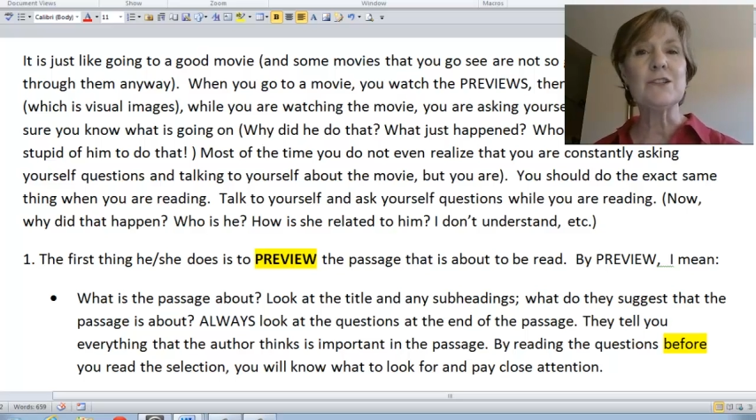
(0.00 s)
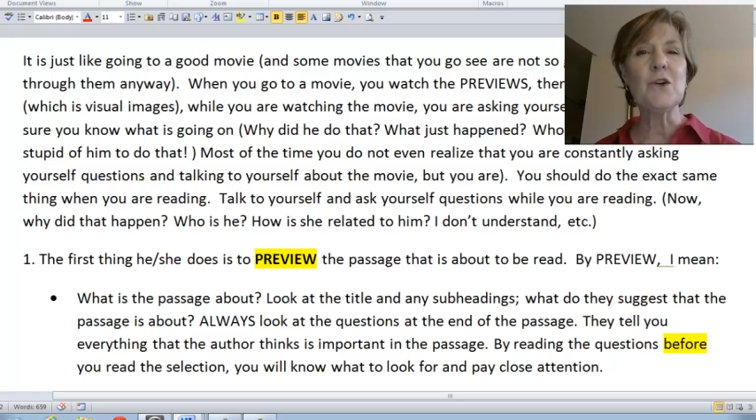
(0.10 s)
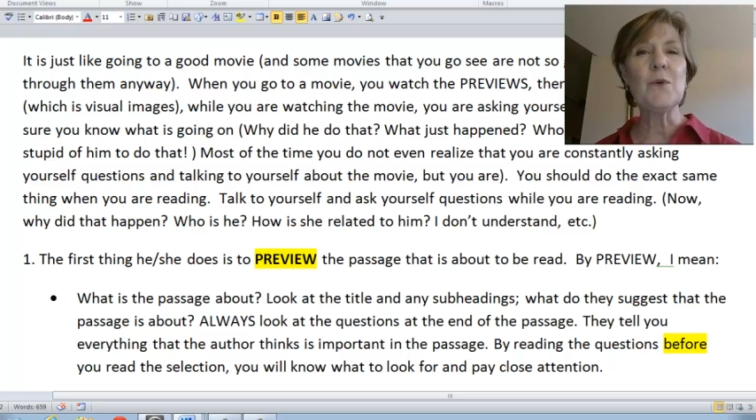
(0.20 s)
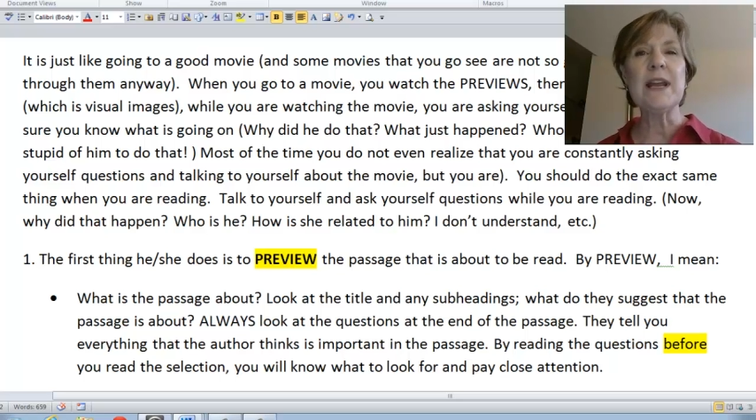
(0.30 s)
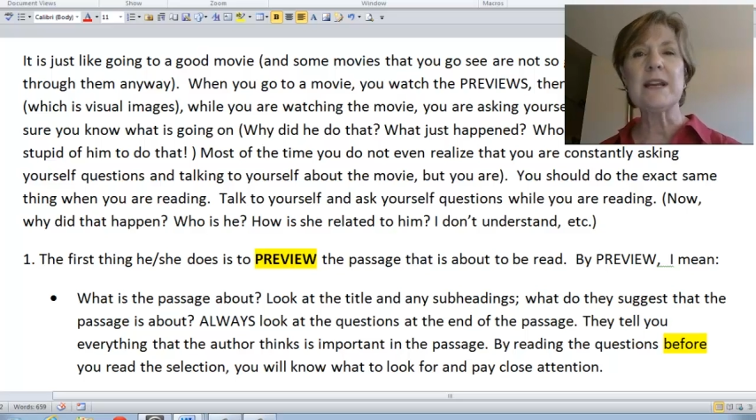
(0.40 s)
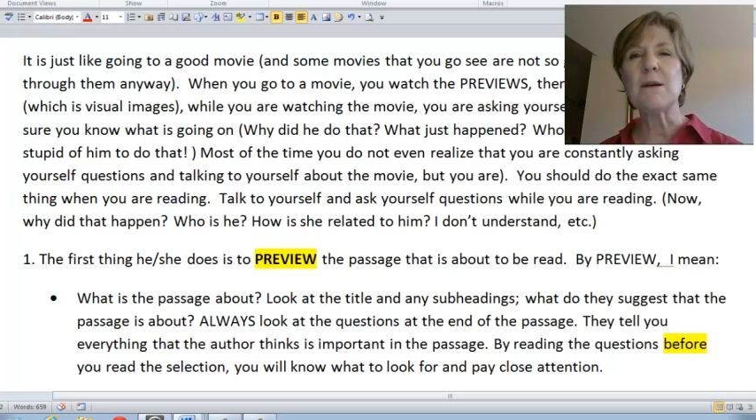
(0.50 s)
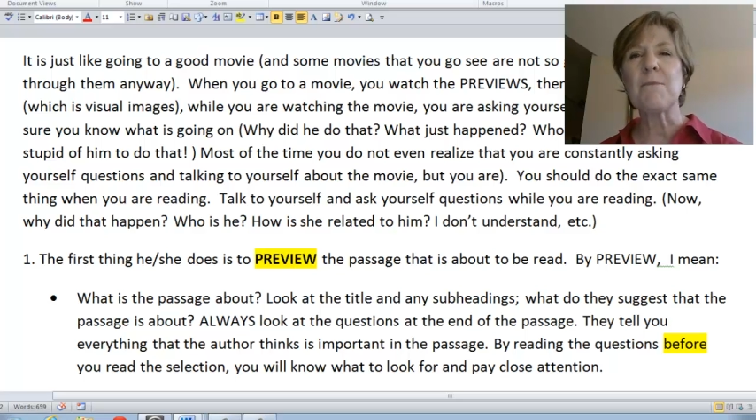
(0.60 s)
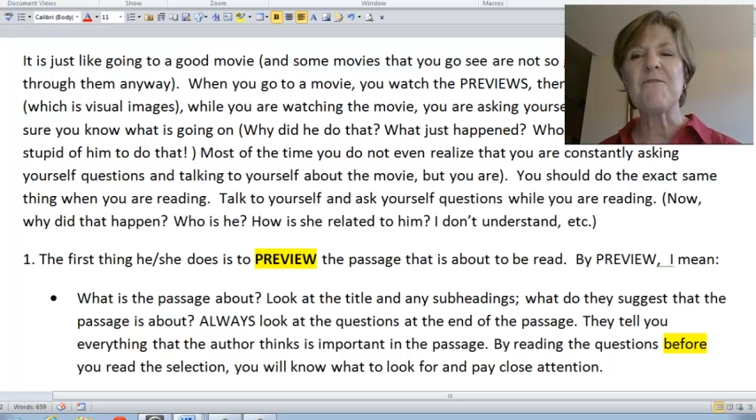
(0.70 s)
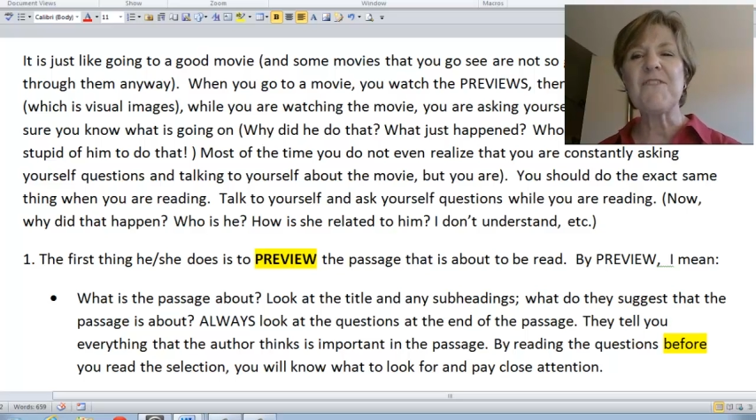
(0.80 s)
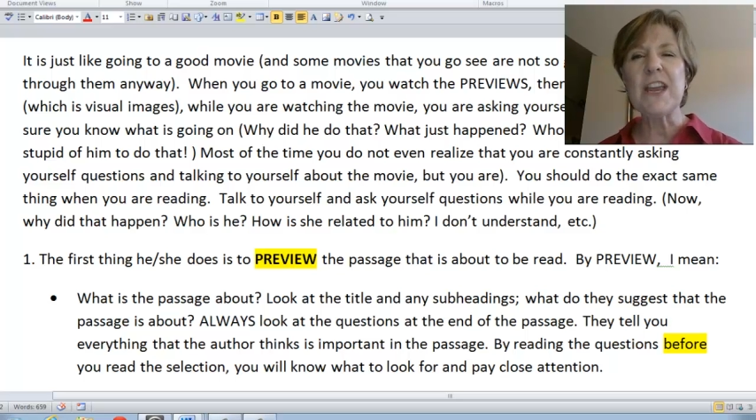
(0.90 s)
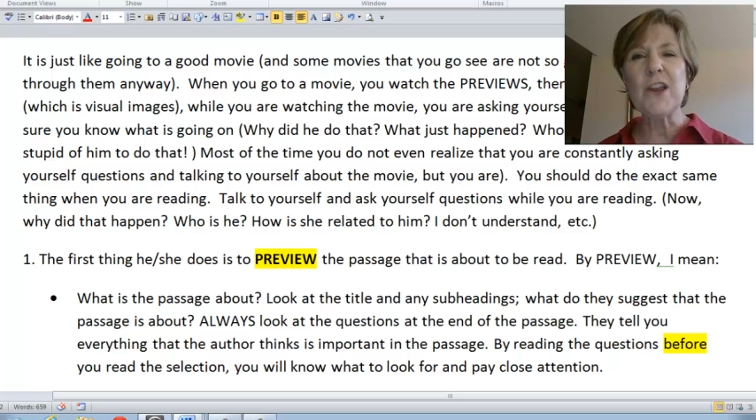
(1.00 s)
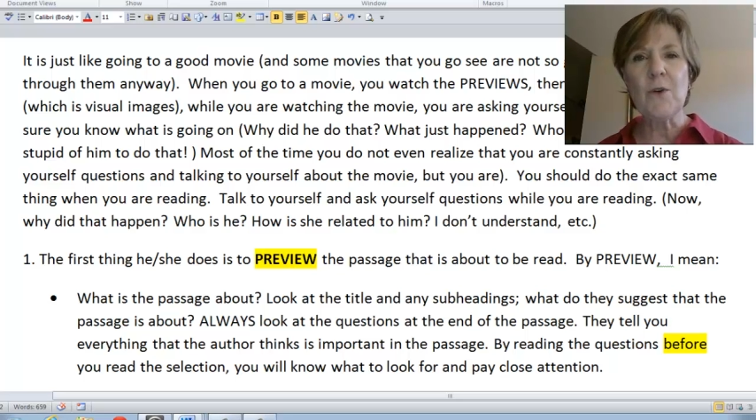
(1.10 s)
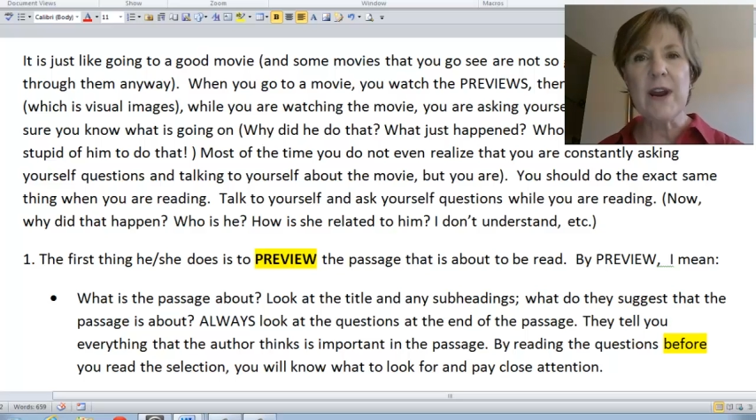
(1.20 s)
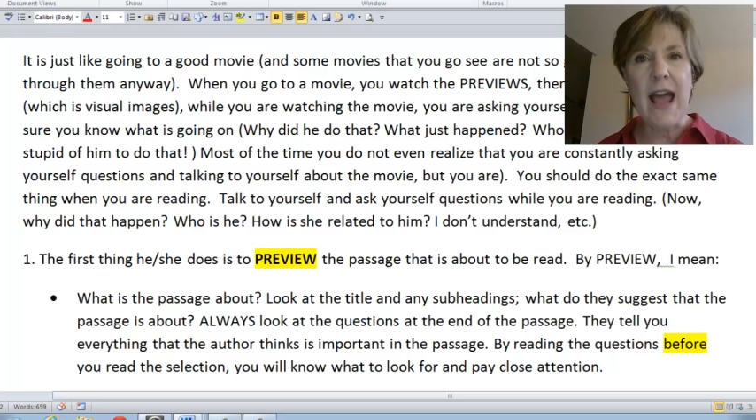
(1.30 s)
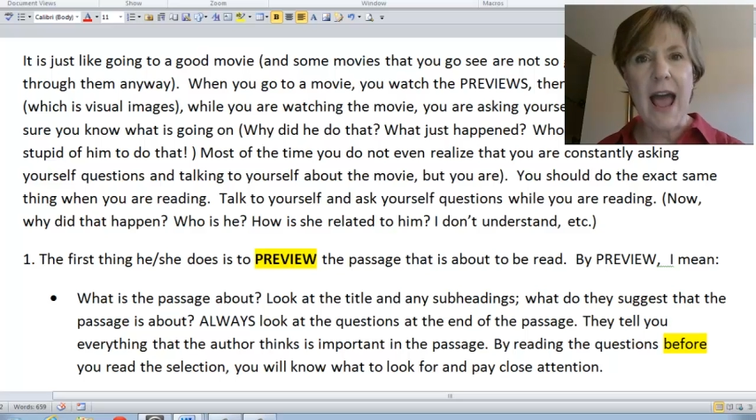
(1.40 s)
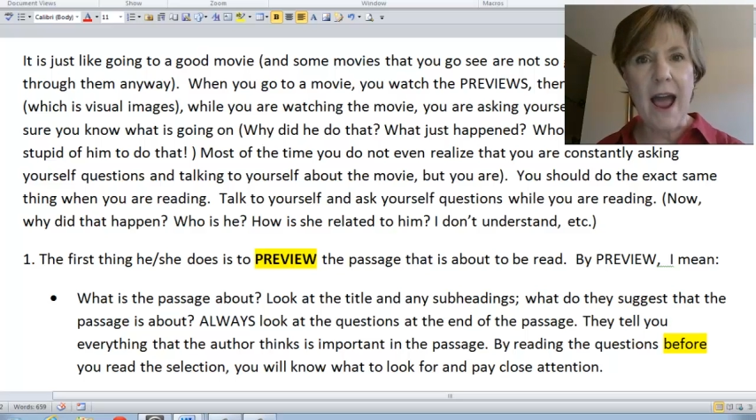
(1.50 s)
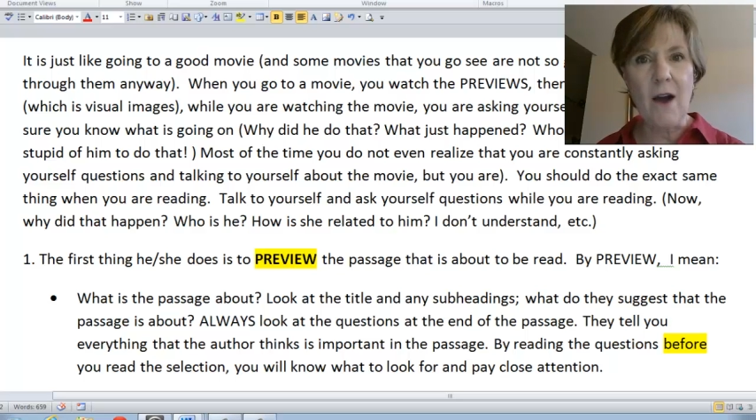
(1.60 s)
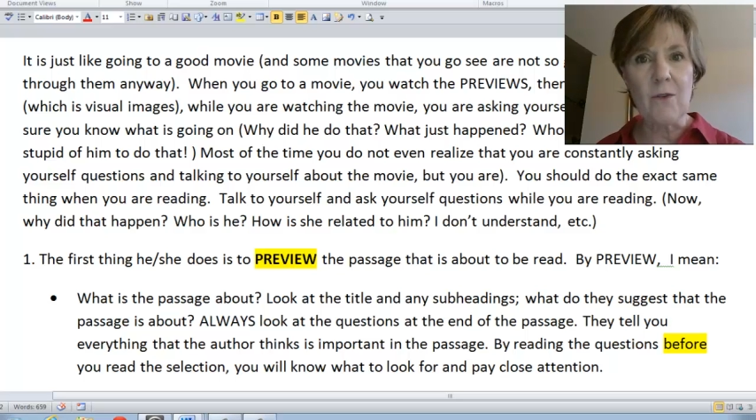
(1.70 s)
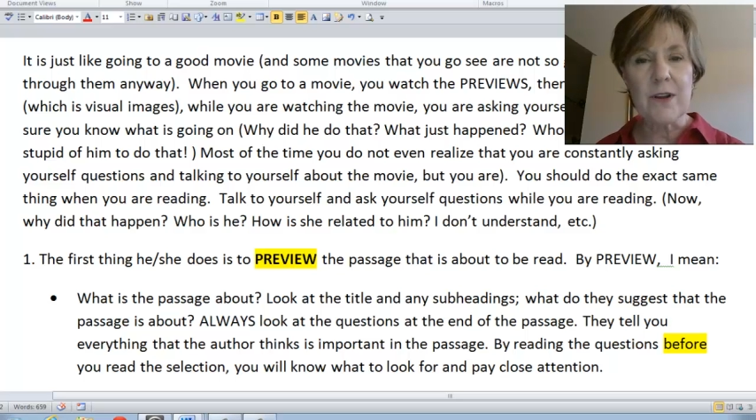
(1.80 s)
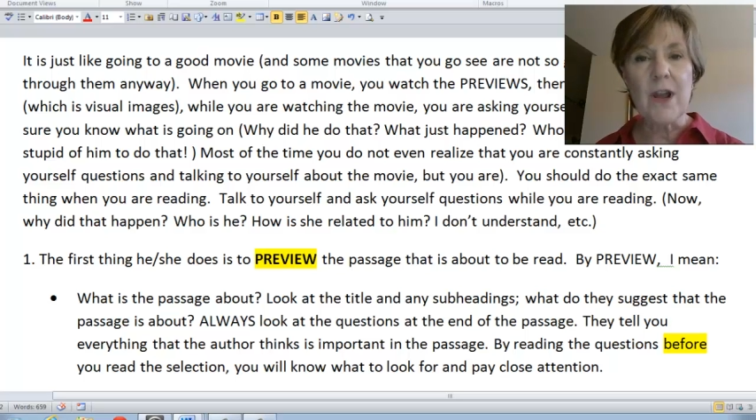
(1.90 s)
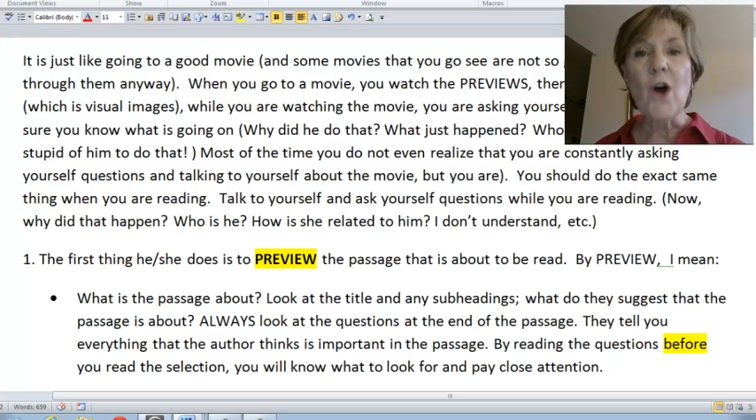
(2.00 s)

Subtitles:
doing it to figure it out.